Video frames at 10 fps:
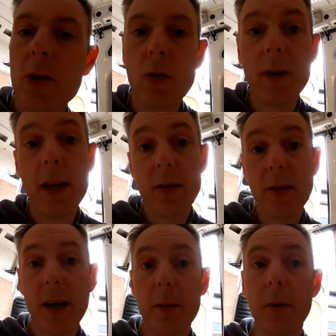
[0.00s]
So their
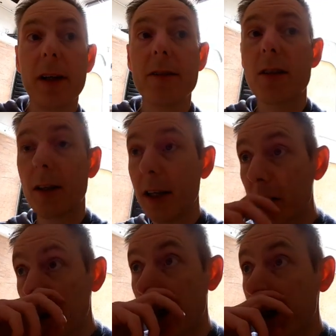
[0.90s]
thermal
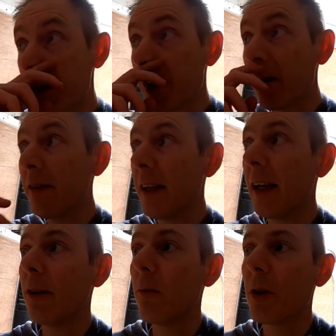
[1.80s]
insulation and sound
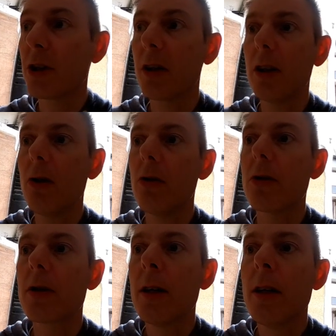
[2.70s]
deadening which they
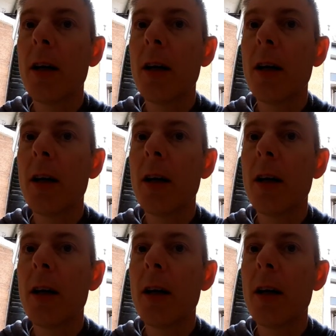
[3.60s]
use.